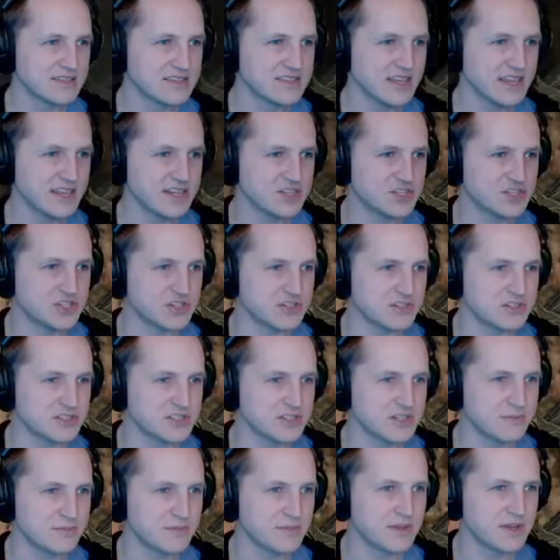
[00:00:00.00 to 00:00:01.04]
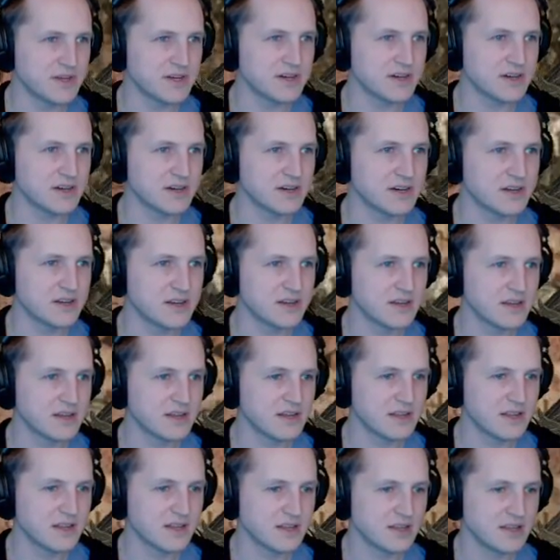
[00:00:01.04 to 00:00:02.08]
that a church up there?
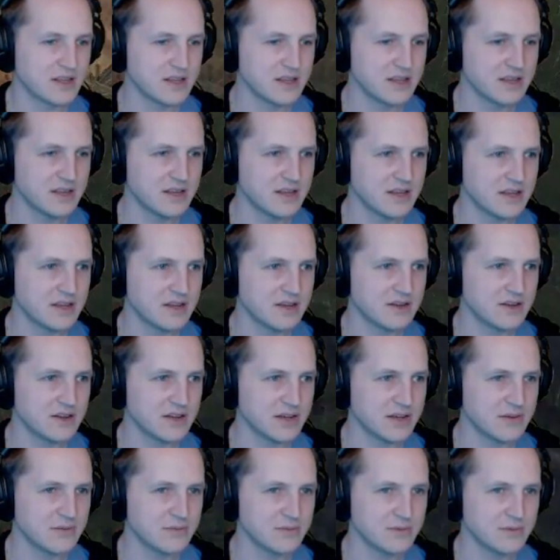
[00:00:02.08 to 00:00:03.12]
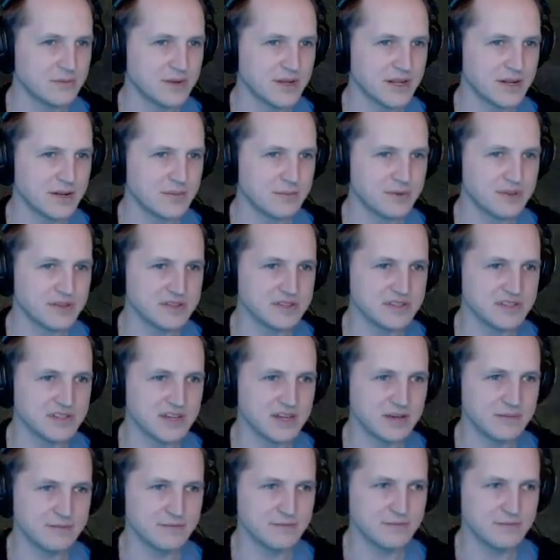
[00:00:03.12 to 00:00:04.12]
Okay, we're making a pit stop.